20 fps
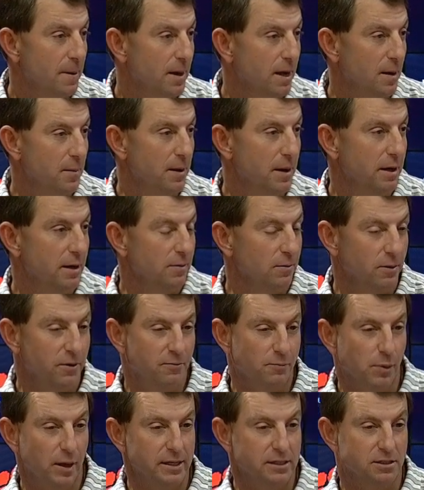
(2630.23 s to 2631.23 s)
I mean,
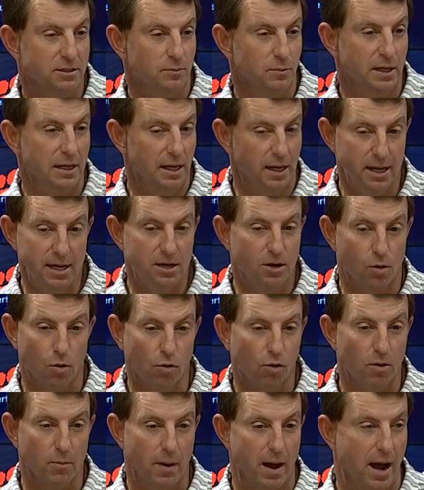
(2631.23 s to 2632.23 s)
we've played some elite
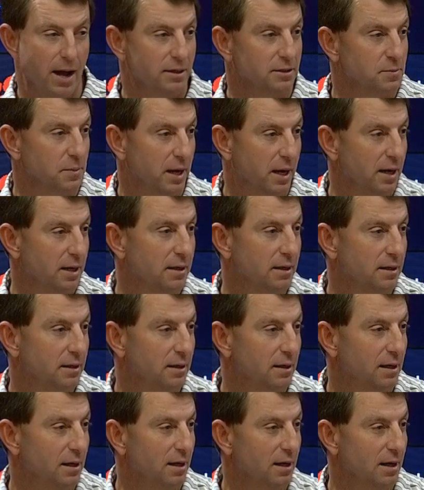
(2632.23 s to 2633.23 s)
quarterbacks, man.
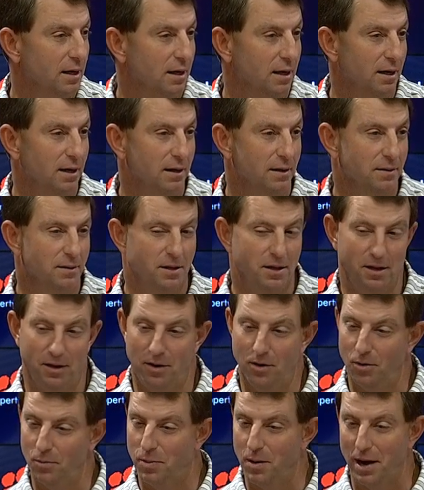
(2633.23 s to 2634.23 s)

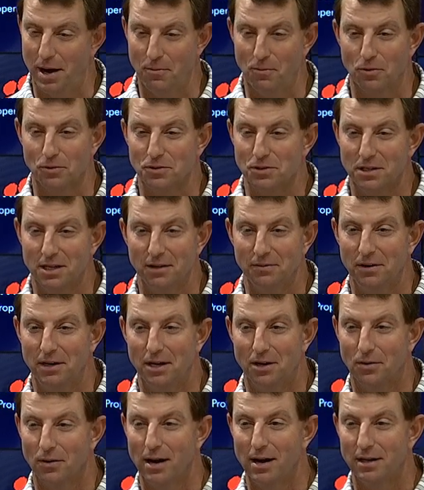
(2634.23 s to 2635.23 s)
Nobody wants to give
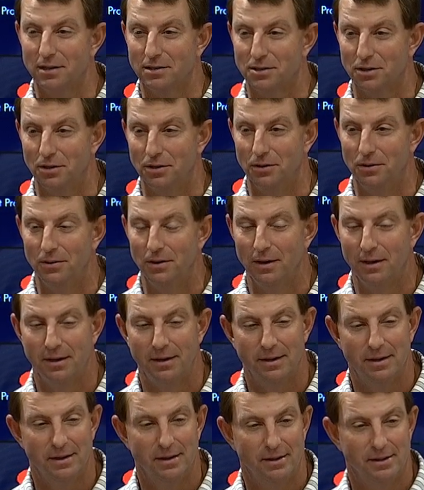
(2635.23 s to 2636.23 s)
any credit to.
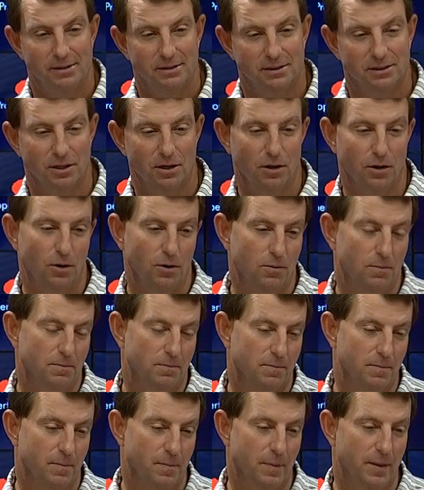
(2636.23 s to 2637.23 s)
So
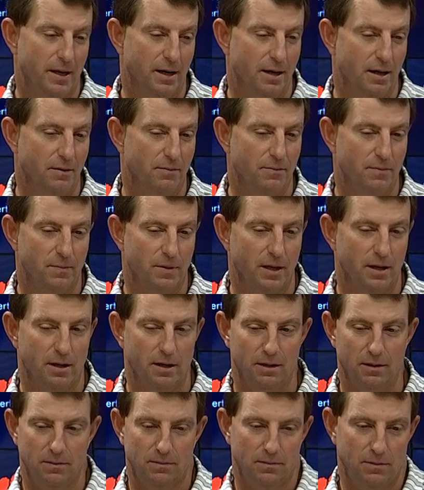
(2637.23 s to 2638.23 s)
all of
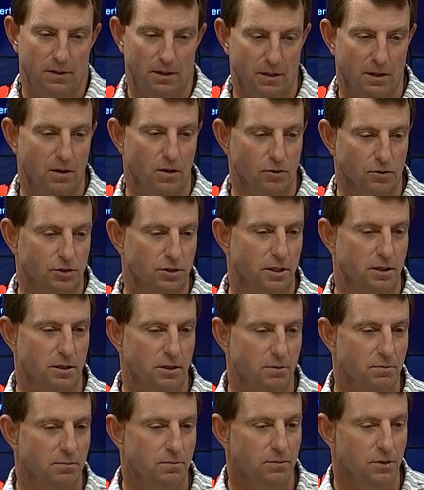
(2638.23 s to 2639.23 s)
a sudden
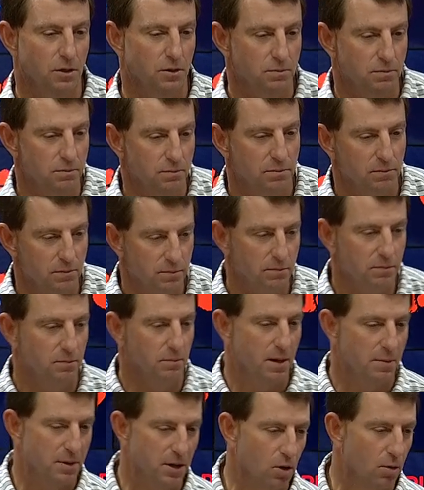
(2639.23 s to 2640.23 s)
you
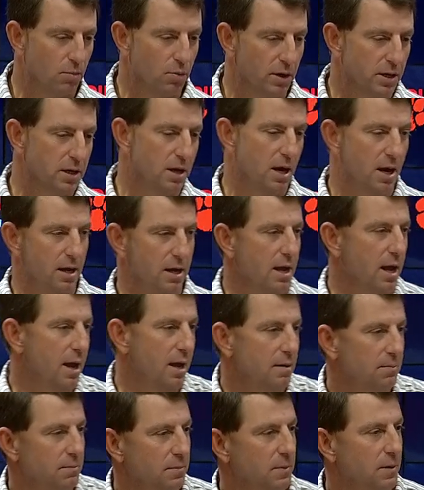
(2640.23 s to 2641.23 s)
maybe don't bring your A
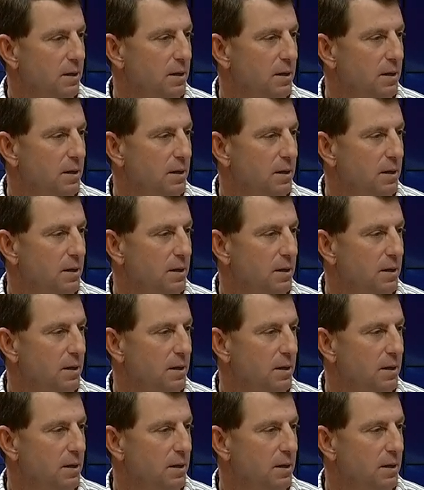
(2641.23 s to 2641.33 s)
game.